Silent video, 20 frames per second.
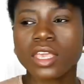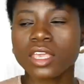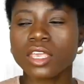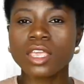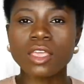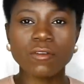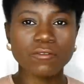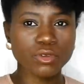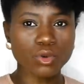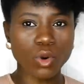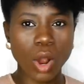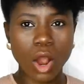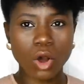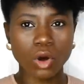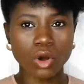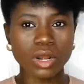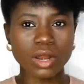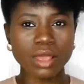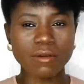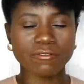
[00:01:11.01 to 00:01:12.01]
If you are
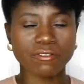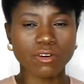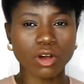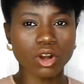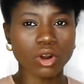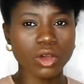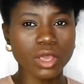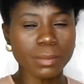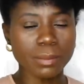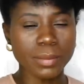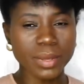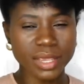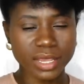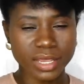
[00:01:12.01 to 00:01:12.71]
only following me